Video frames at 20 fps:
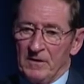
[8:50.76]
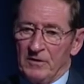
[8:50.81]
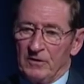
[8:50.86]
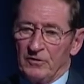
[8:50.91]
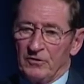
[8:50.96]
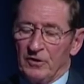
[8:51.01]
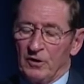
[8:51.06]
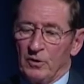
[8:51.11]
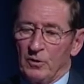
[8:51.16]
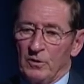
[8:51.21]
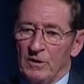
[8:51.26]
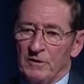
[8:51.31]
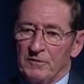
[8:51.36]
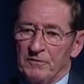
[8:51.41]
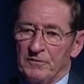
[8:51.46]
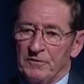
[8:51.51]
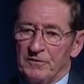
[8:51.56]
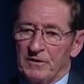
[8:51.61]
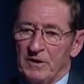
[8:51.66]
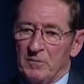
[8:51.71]
So if
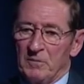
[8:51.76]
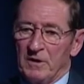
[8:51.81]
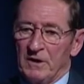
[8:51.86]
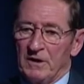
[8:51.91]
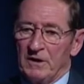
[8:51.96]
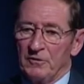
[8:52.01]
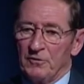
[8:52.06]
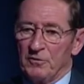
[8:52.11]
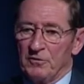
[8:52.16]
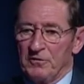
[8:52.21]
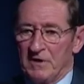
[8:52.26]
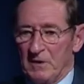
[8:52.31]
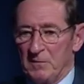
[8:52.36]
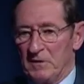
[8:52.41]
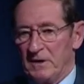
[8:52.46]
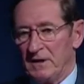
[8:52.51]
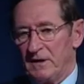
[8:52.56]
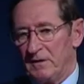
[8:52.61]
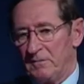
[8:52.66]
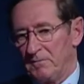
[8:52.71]
somebody in your
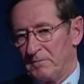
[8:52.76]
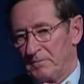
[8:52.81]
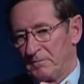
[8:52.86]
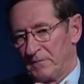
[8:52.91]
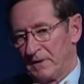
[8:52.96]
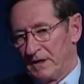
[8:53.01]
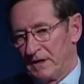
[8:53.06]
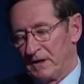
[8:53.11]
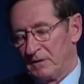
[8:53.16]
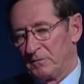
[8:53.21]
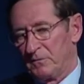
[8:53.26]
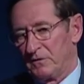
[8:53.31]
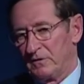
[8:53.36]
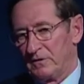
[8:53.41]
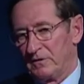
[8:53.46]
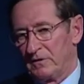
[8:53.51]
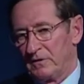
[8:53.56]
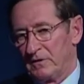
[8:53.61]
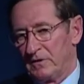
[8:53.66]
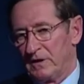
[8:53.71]
family
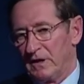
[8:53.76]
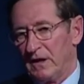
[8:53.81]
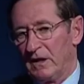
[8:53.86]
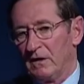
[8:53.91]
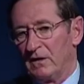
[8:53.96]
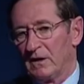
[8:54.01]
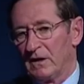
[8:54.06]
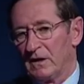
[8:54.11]
becomes ill